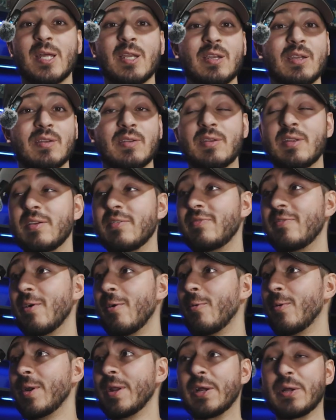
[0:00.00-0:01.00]
And if no
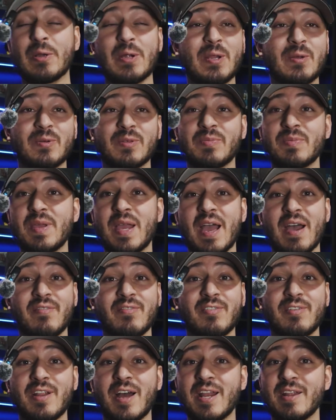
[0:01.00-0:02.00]
one agreed with me
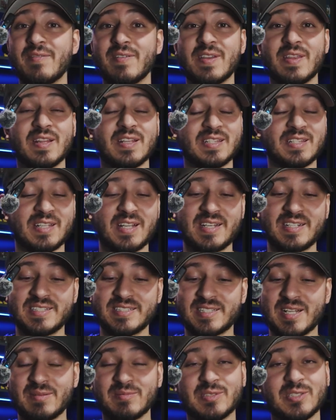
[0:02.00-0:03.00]
ever, not even in the
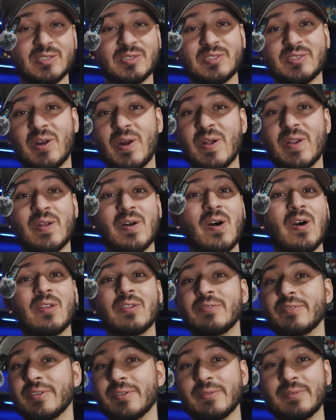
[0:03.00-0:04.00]
slightest, I'm so sorry to all
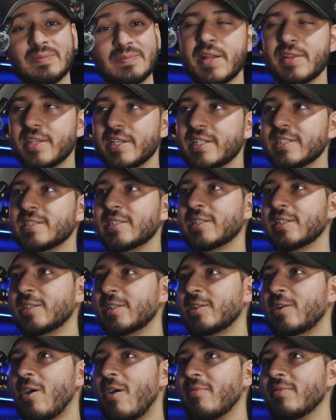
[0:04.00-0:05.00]
of you. But I think it's a
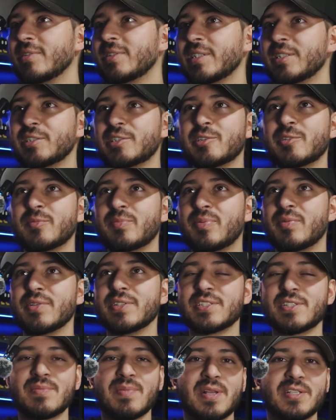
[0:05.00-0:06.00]
good conversational
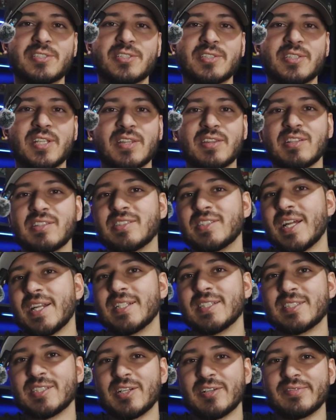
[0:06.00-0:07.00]
point to mention that the set
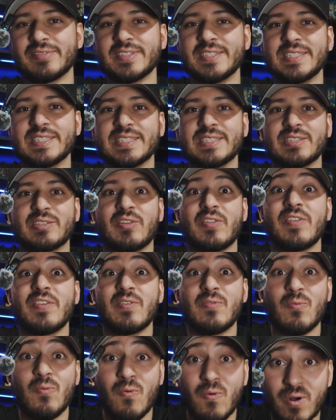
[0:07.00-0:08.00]
itself isn't
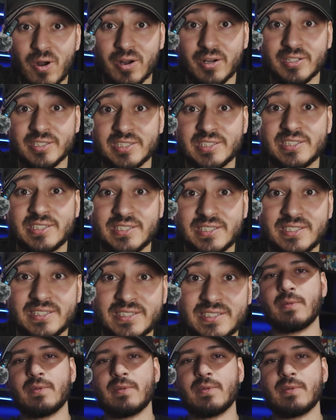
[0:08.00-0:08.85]
the worst.